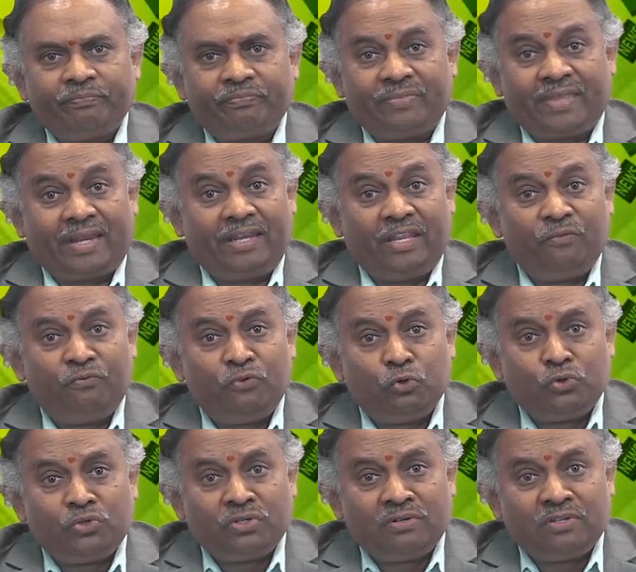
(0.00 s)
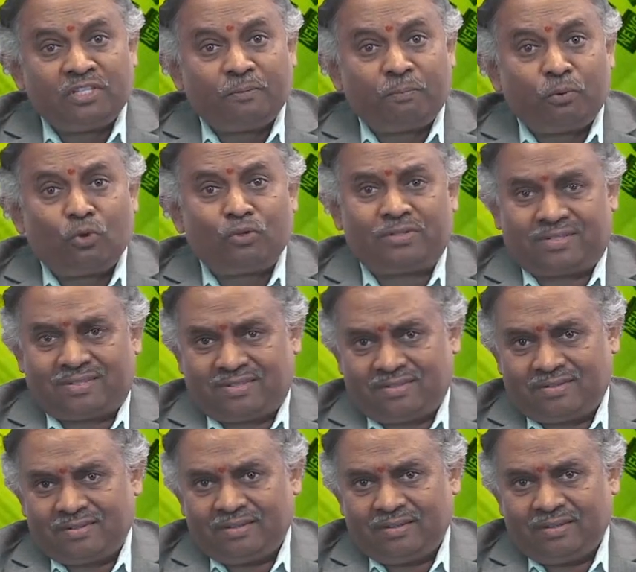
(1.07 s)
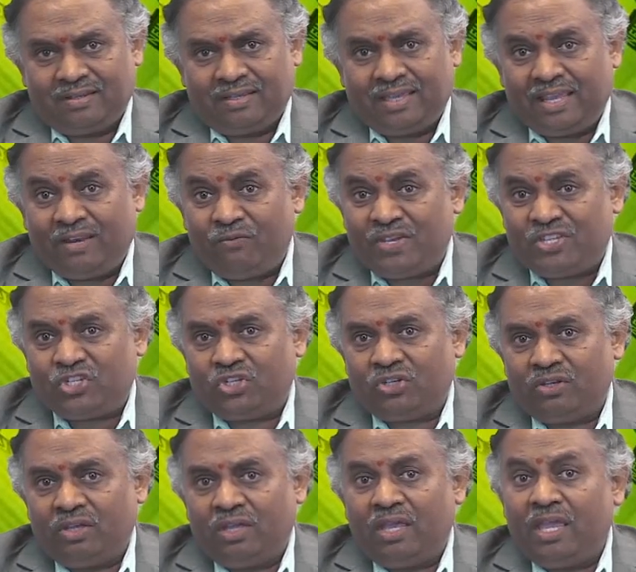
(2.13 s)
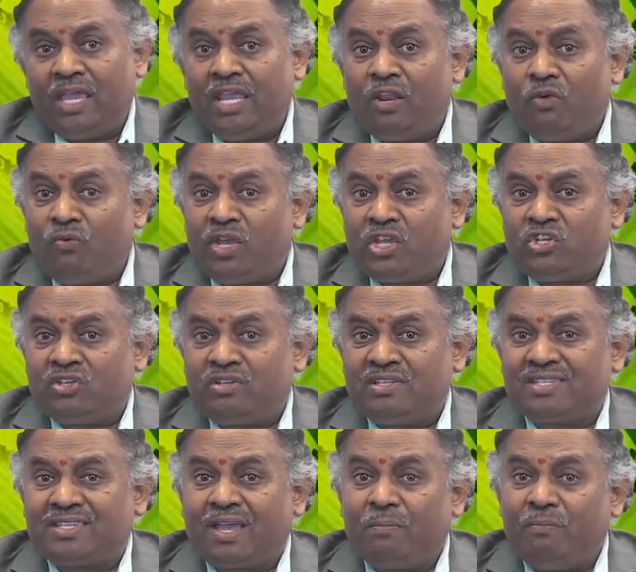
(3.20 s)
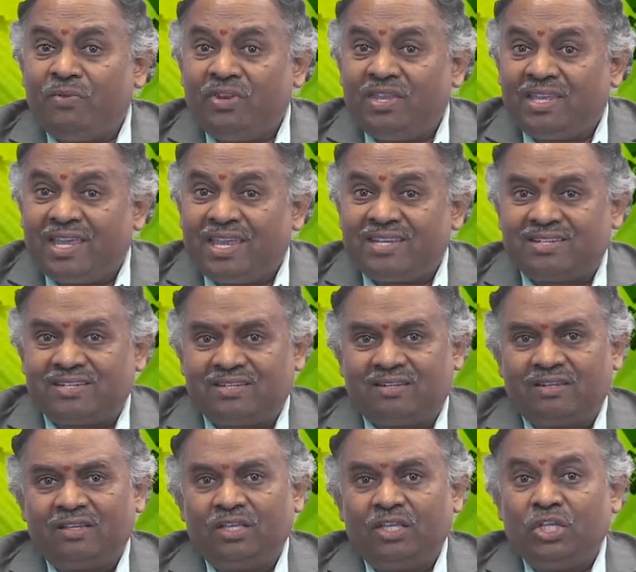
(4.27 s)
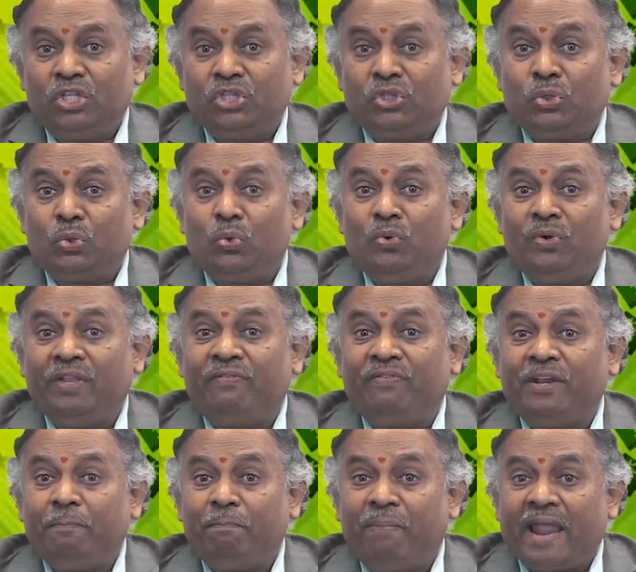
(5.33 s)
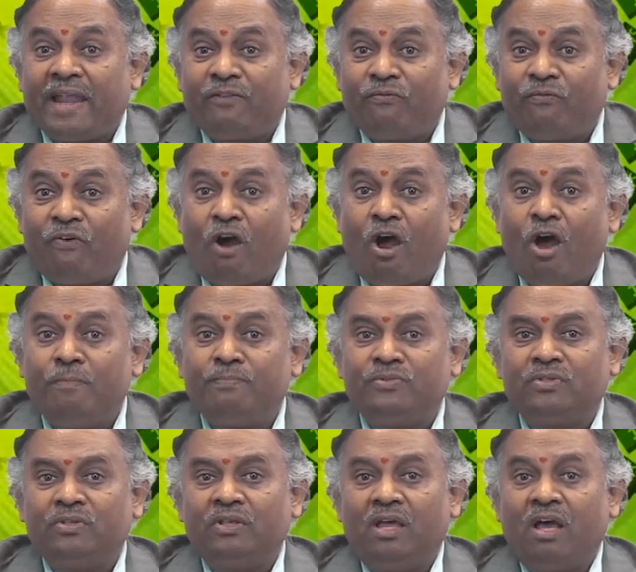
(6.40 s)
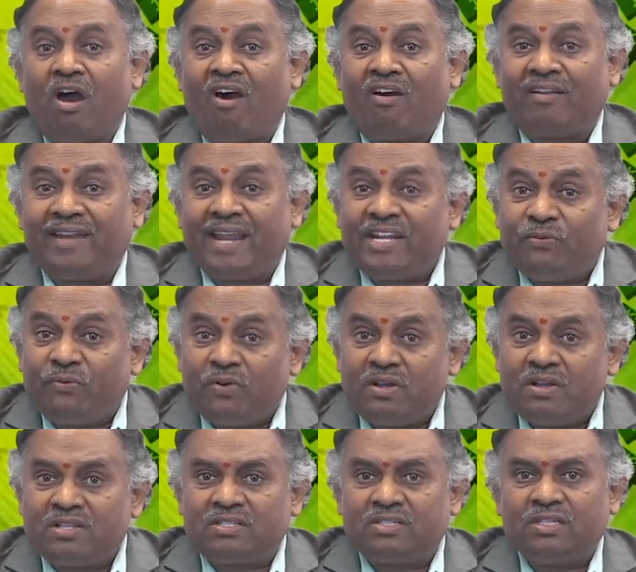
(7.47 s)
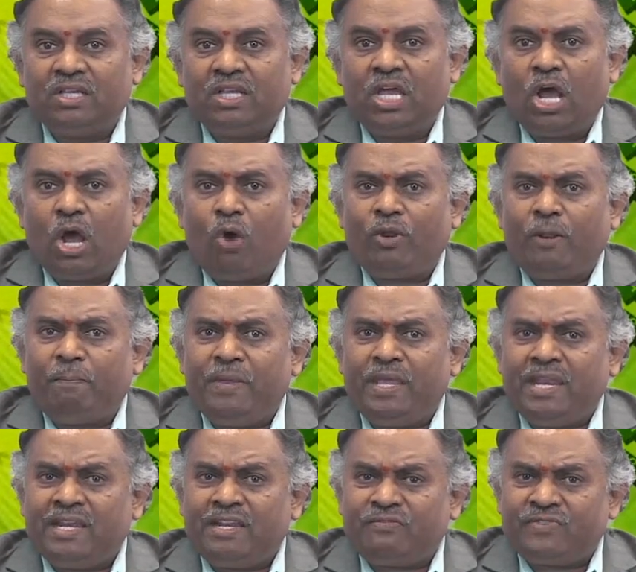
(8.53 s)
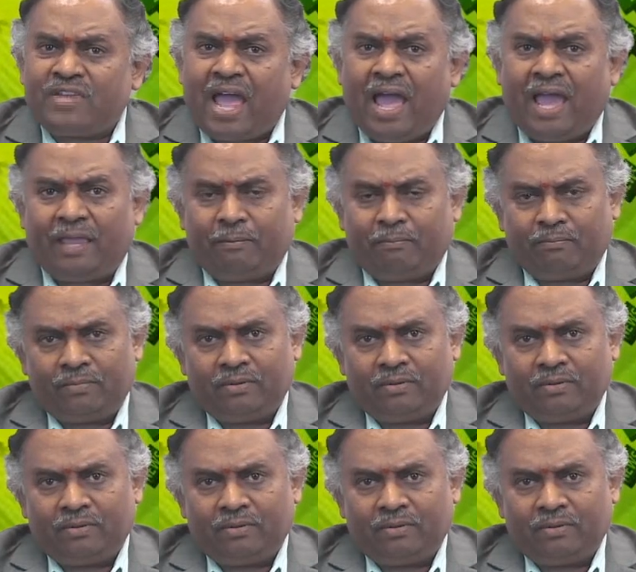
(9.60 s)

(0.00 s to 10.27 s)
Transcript: that diffusion is the process in which innovation is communicated through different platforms or networks over a period of time